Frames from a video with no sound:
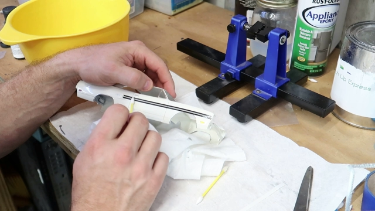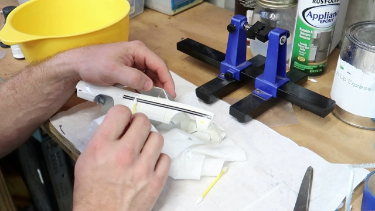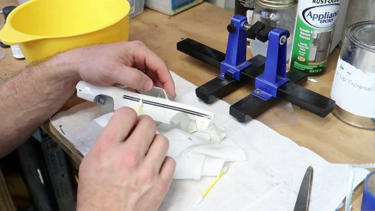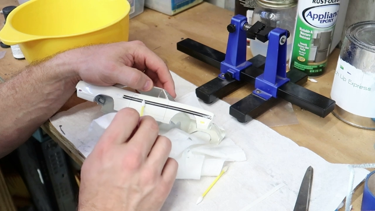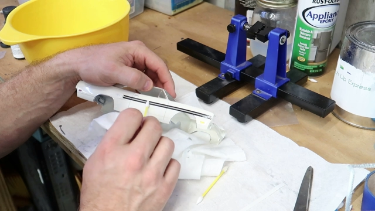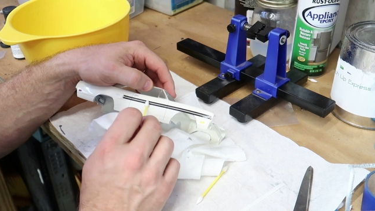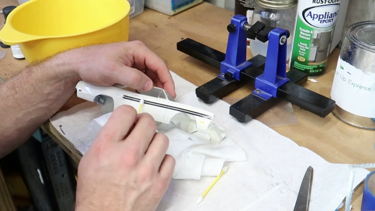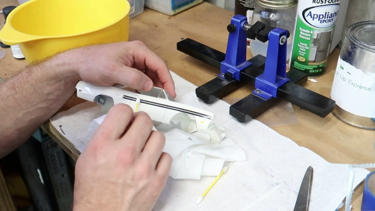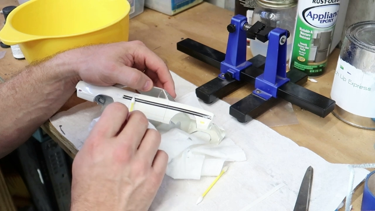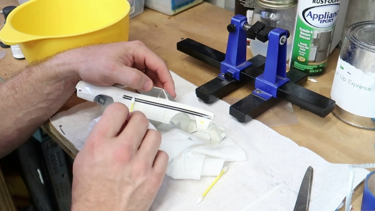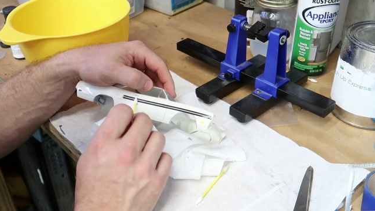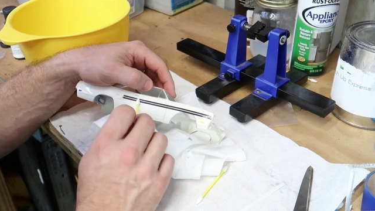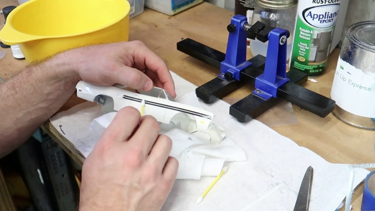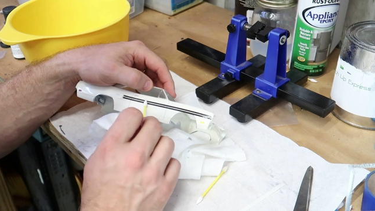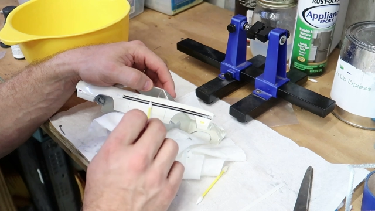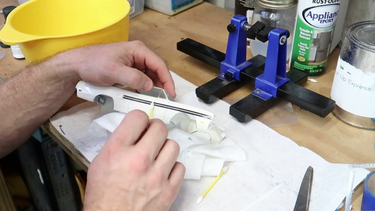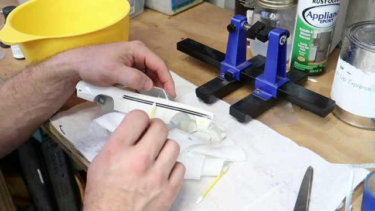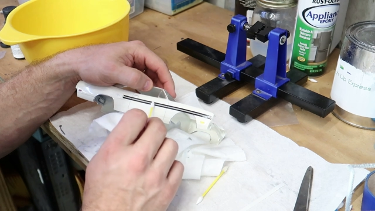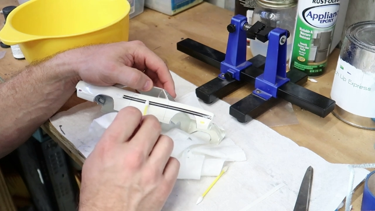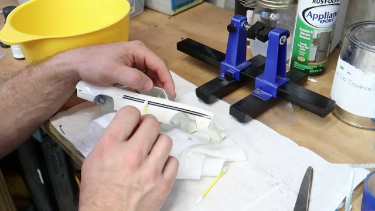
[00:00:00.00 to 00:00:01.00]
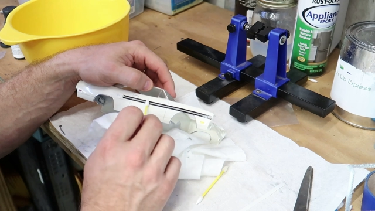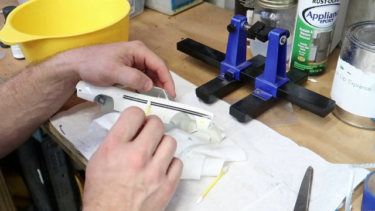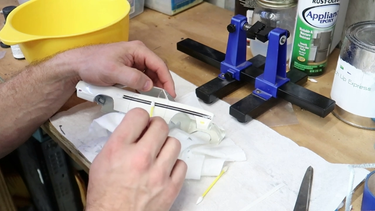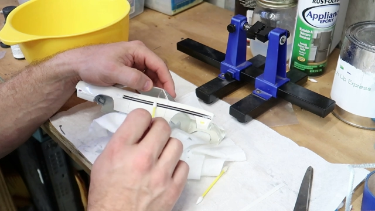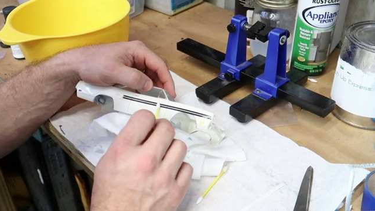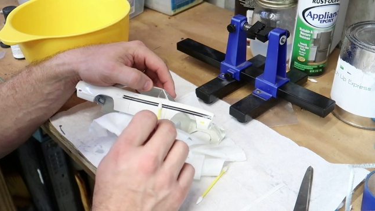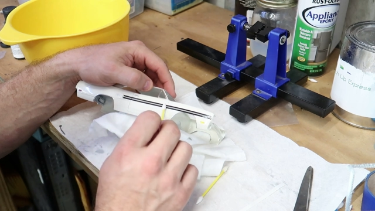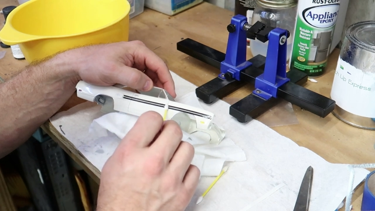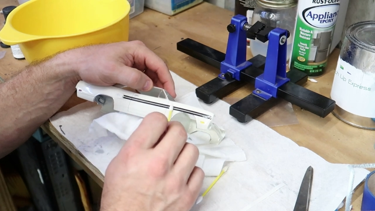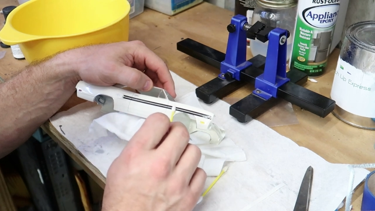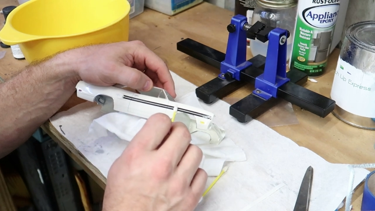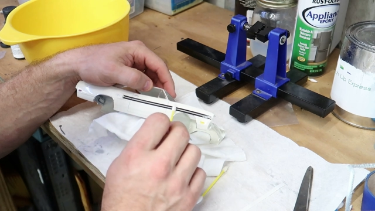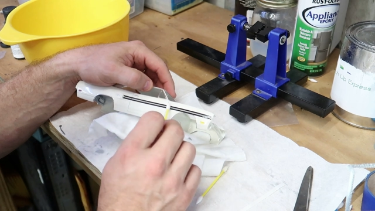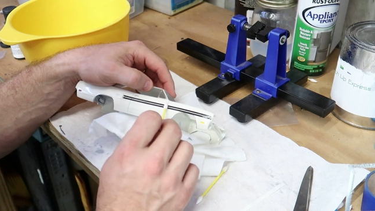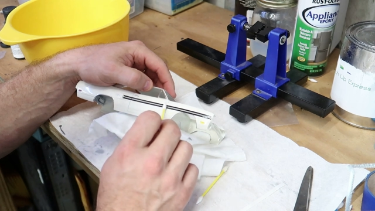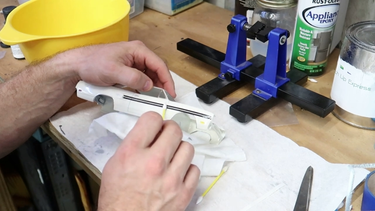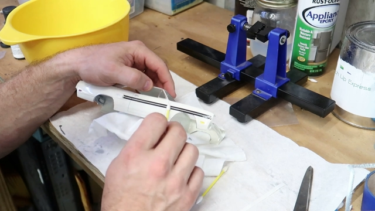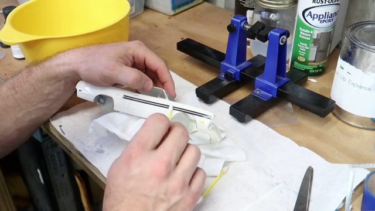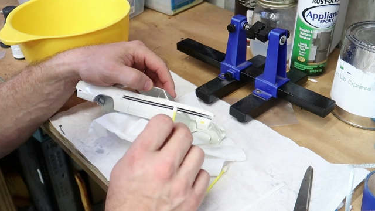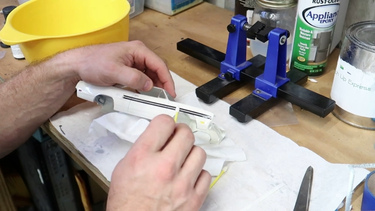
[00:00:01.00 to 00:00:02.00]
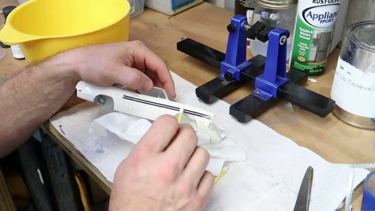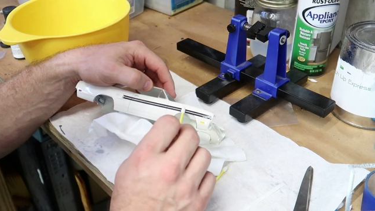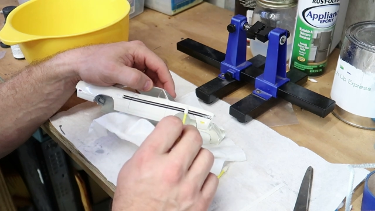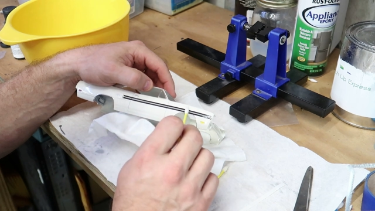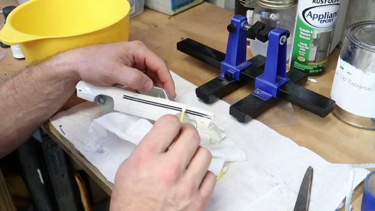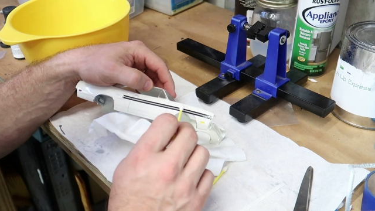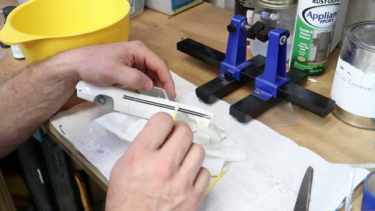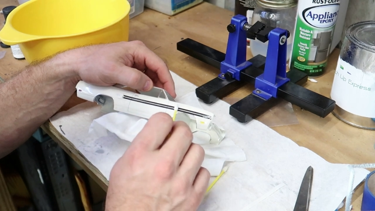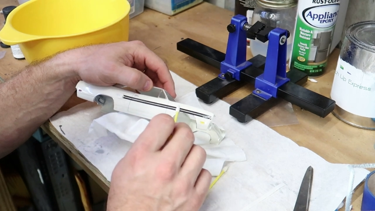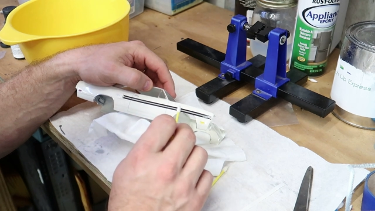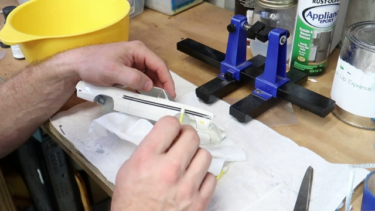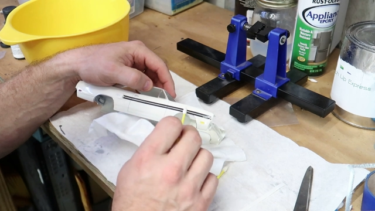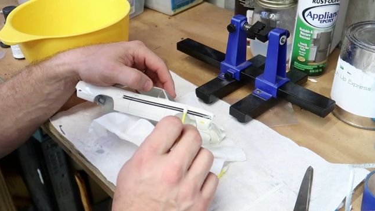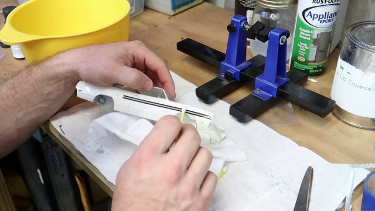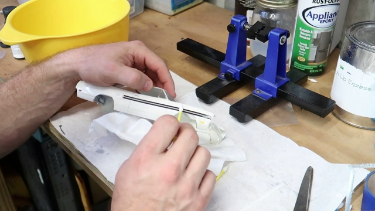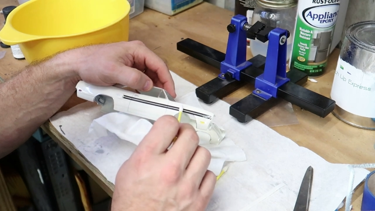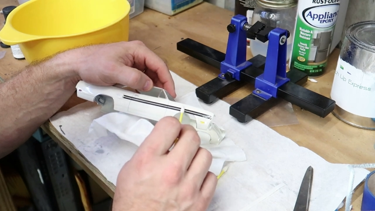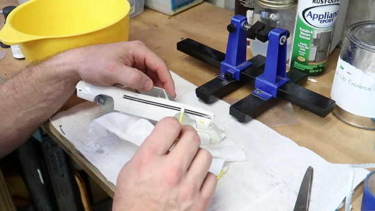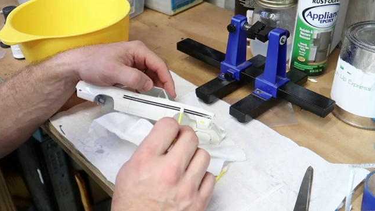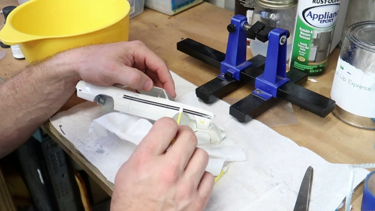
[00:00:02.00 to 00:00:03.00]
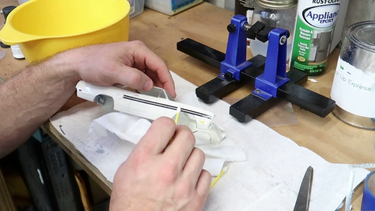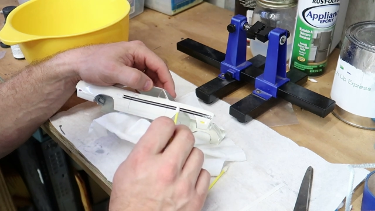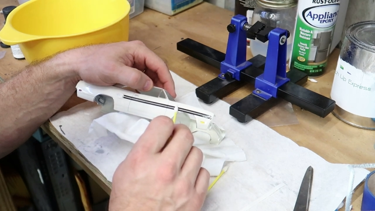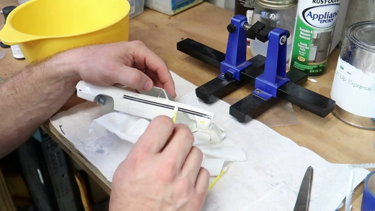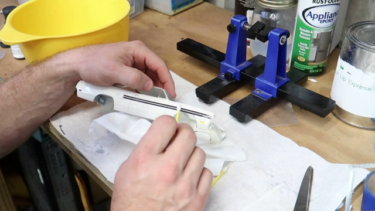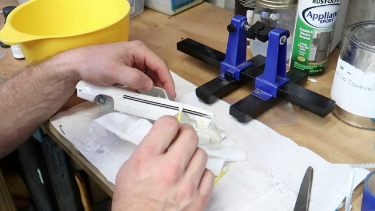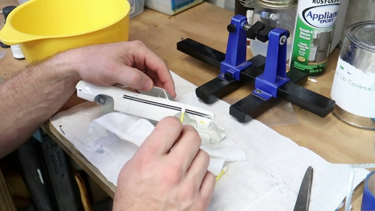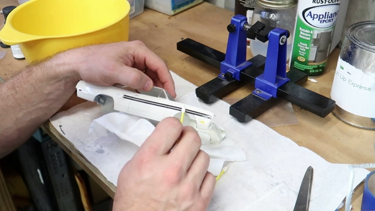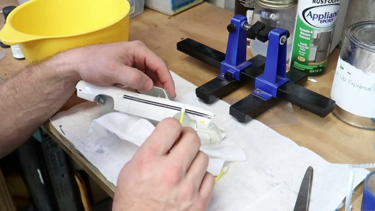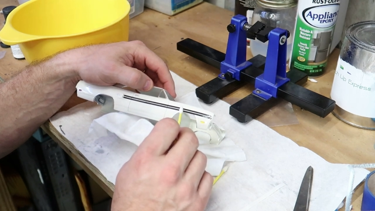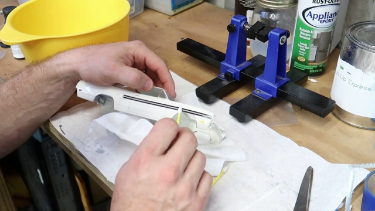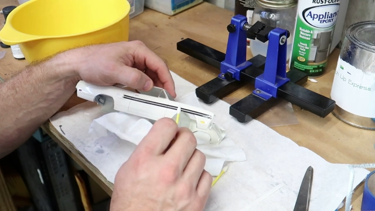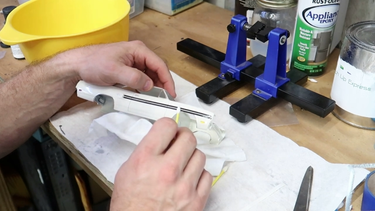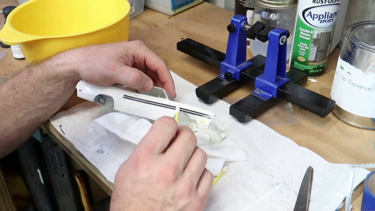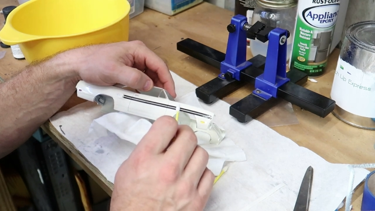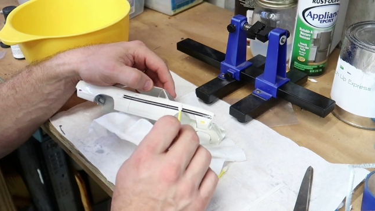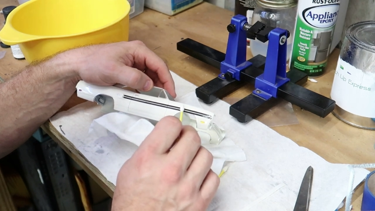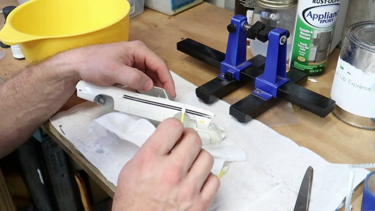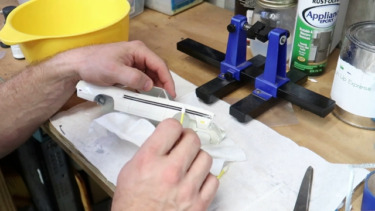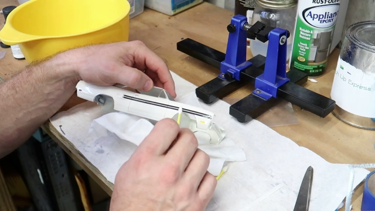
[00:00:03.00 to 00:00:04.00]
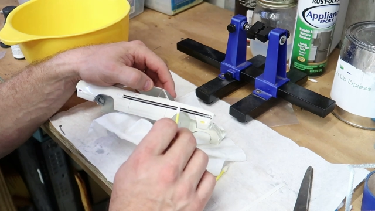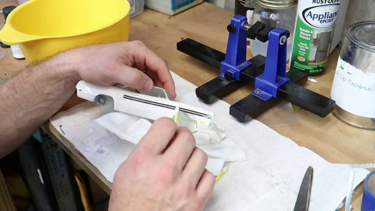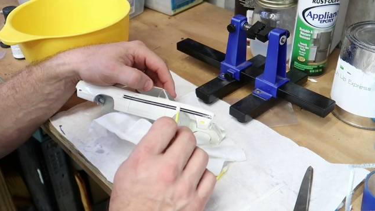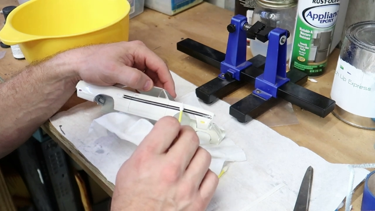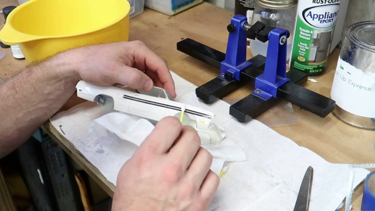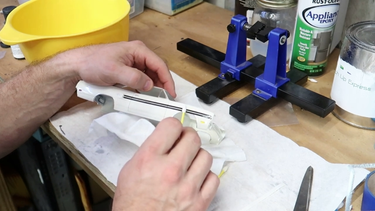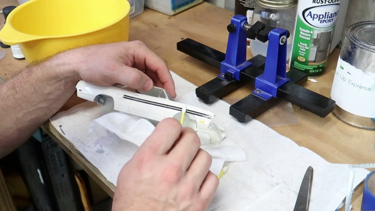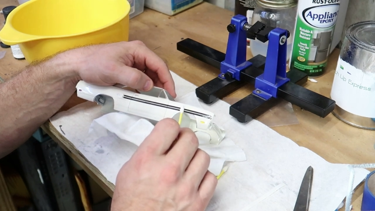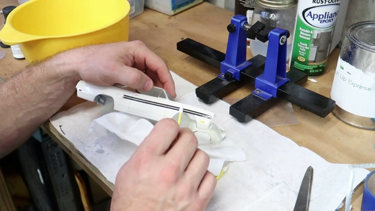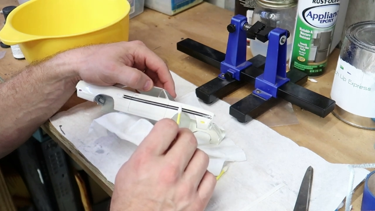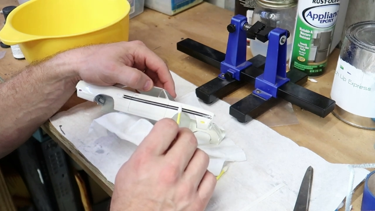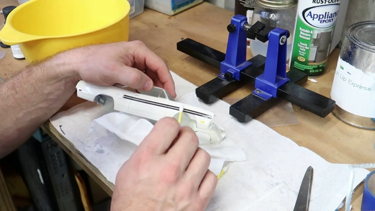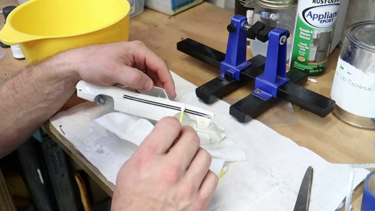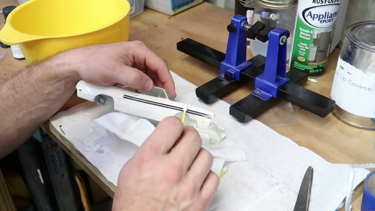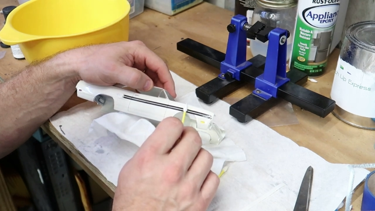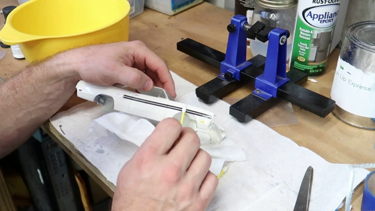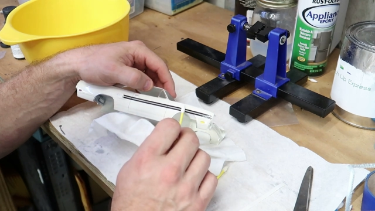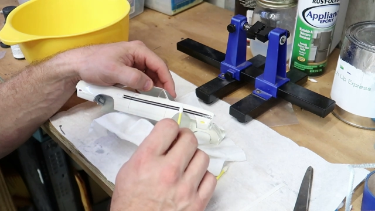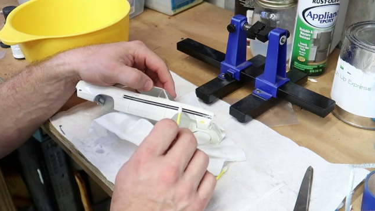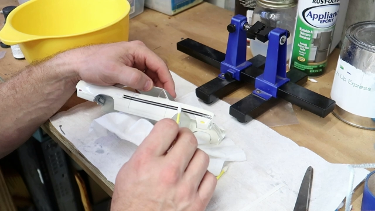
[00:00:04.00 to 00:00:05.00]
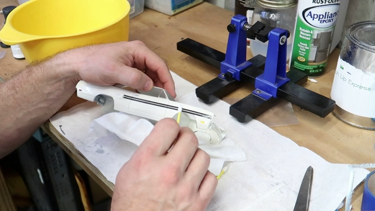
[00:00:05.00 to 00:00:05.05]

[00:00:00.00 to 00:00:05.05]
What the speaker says: (no speaker visible)